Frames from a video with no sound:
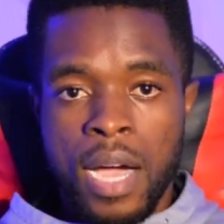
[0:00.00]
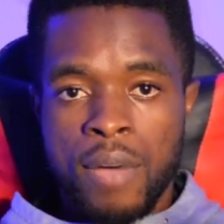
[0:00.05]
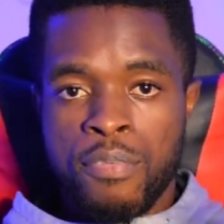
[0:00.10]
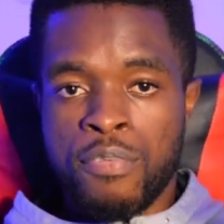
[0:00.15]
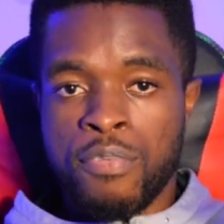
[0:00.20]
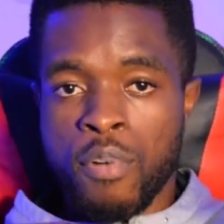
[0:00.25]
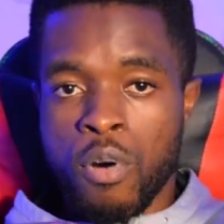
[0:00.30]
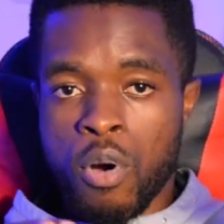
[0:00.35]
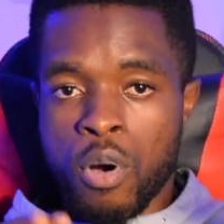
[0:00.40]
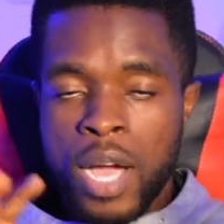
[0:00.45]

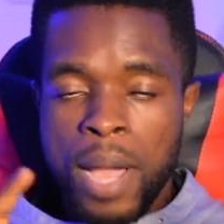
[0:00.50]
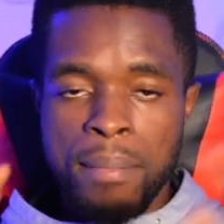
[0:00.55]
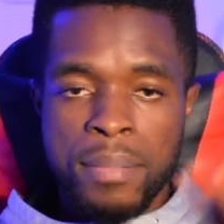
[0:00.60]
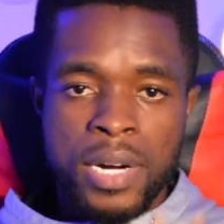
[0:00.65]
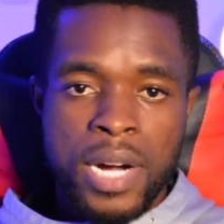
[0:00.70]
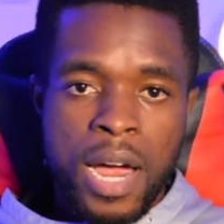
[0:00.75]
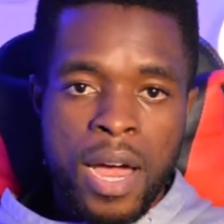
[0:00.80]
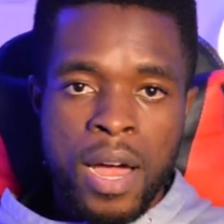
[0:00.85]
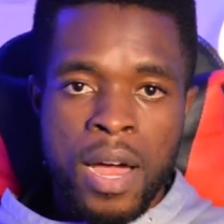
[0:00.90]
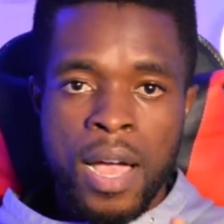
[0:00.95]
For camera
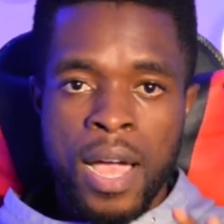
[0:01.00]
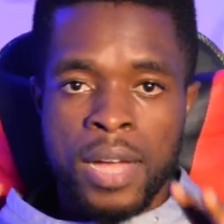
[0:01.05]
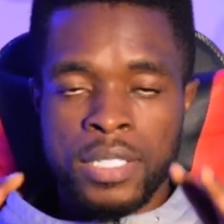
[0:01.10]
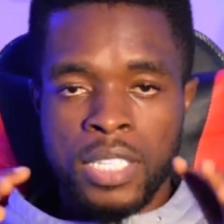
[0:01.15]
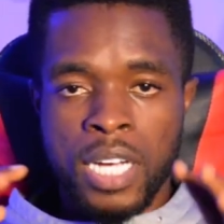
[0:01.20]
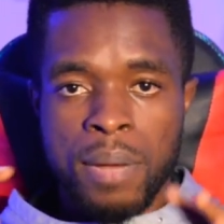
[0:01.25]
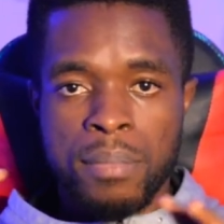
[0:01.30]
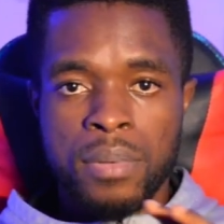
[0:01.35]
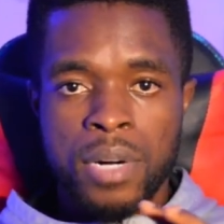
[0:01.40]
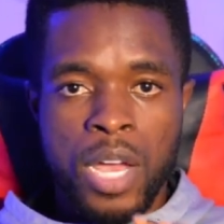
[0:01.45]
and
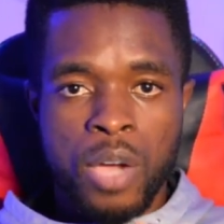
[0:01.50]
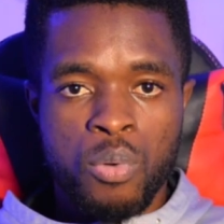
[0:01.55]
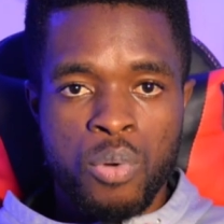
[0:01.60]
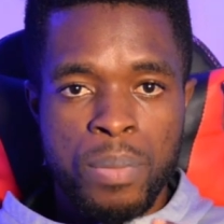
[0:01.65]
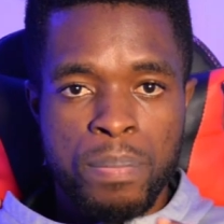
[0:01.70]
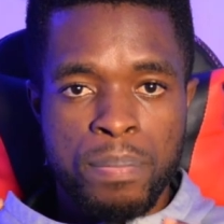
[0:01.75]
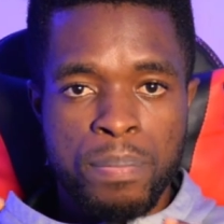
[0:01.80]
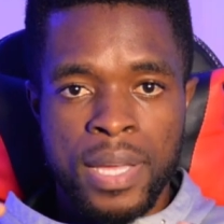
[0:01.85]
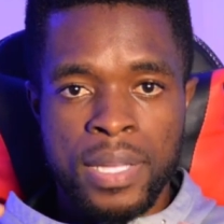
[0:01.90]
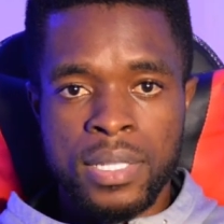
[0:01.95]
camera
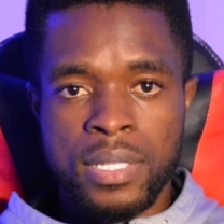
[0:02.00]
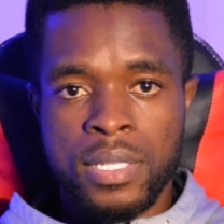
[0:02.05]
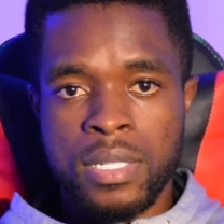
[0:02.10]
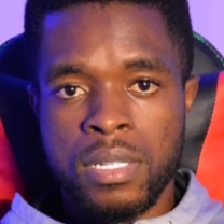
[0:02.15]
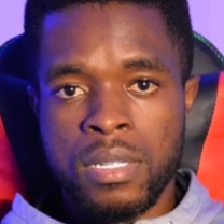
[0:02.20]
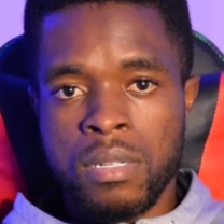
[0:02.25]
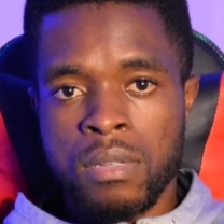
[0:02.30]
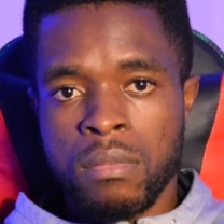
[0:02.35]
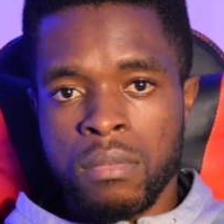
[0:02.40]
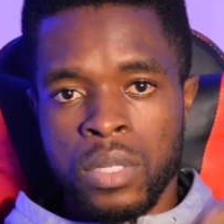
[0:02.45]
equipment,
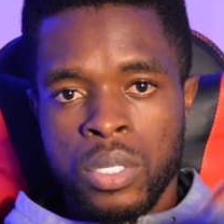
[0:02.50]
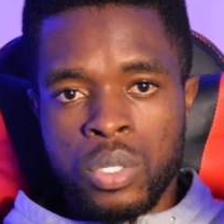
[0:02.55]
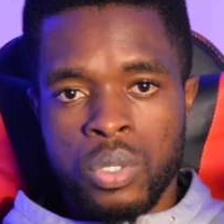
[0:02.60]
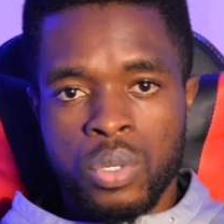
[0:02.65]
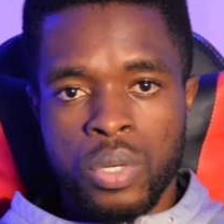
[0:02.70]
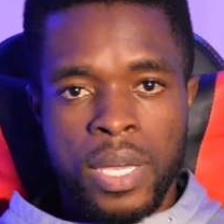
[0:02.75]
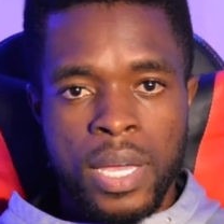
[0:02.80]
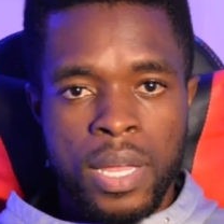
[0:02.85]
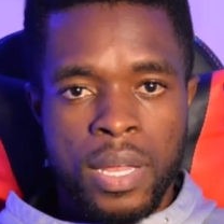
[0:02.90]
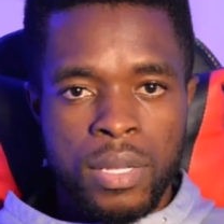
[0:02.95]
you
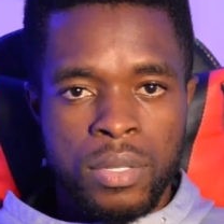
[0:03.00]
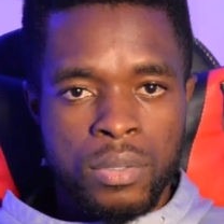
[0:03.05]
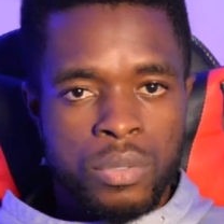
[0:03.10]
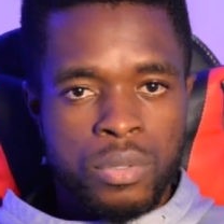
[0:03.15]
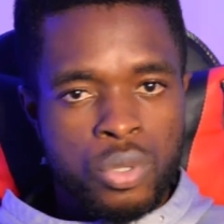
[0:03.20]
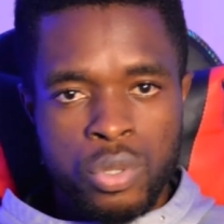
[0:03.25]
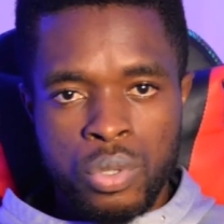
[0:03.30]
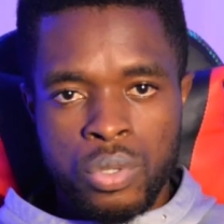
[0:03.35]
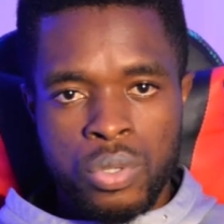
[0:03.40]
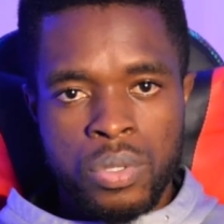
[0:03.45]
can
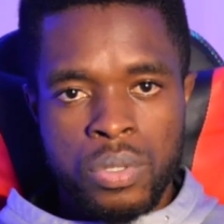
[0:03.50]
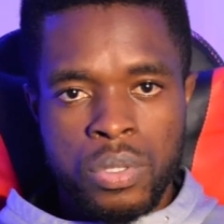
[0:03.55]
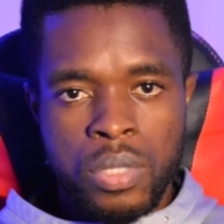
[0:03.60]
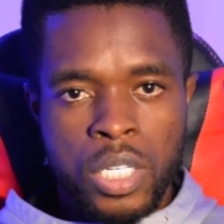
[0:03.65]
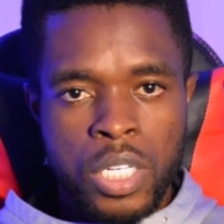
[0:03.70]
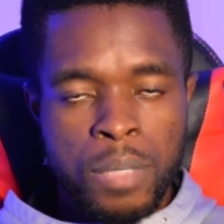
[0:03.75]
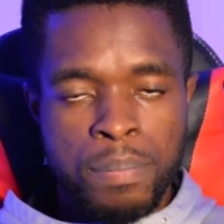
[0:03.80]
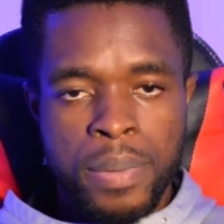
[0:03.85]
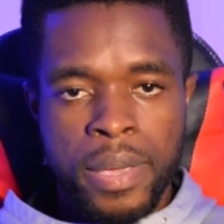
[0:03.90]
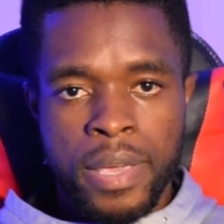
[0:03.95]
use
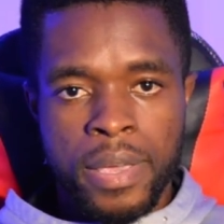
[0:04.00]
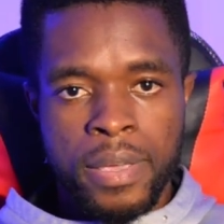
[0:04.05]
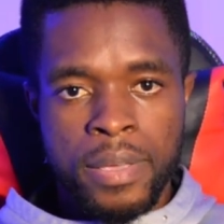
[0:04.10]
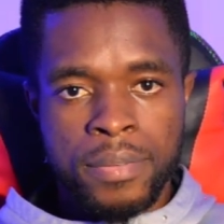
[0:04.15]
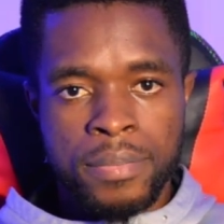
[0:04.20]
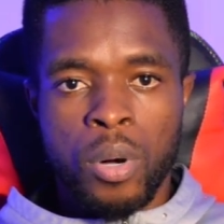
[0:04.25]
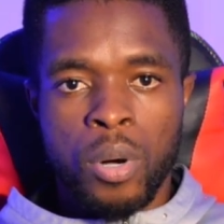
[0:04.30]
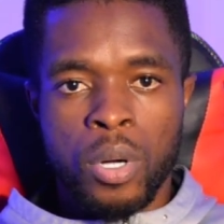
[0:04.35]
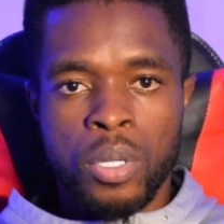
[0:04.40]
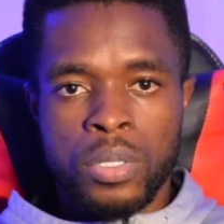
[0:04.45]
eBay,
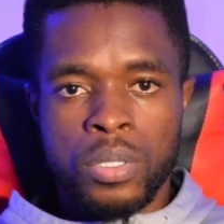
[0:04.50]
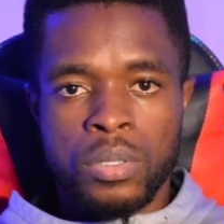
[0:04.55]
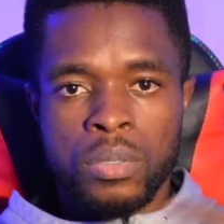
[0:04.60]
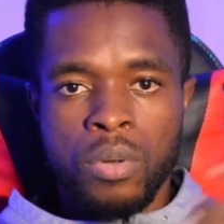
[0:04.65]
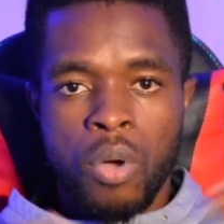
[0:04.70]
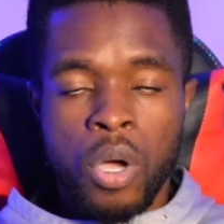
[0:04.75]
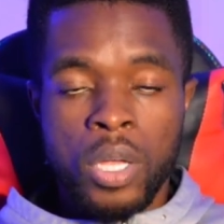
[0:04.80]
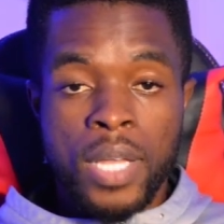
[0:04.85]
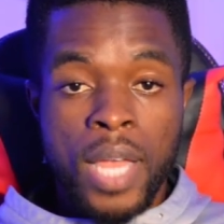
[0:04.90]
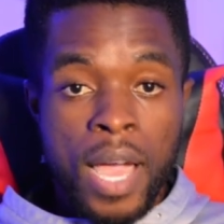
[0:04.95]
but
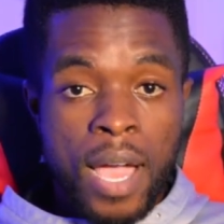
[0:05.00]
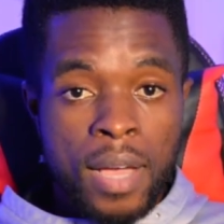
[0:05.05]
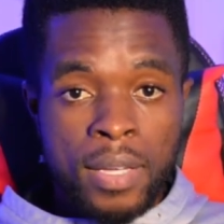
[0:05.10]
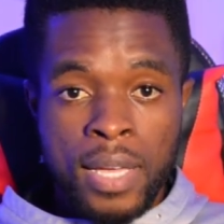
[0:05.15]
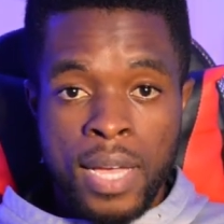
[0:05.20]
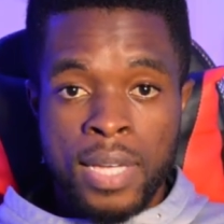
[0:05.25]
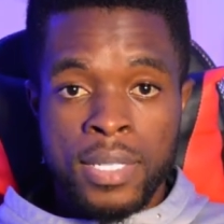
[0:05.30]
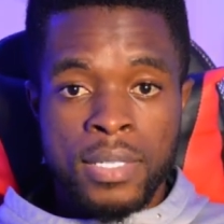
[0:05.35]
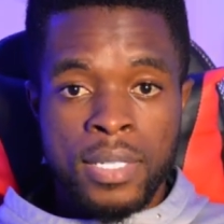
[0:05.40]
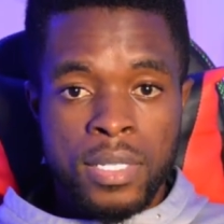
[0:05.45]
other
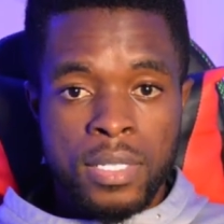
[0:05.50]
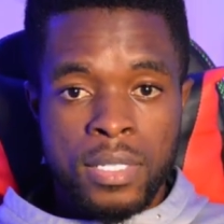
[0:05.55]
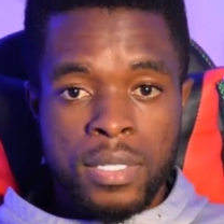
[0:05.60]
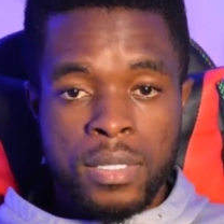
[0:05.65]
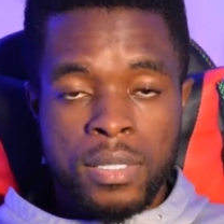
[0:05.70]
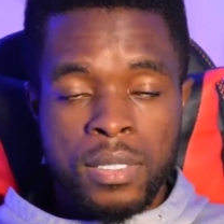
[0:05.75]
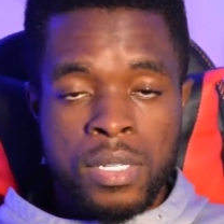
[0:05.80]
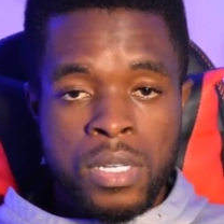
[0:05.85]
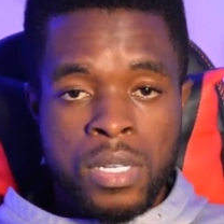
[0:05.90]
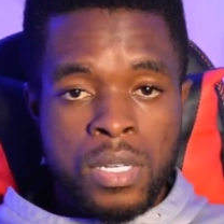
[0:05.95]

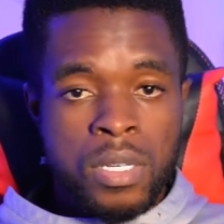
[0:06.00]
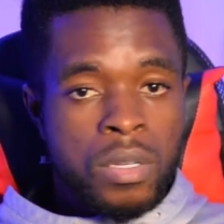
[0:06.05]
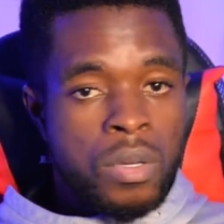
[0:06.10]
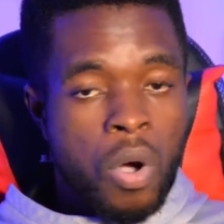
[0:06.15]
gadgets,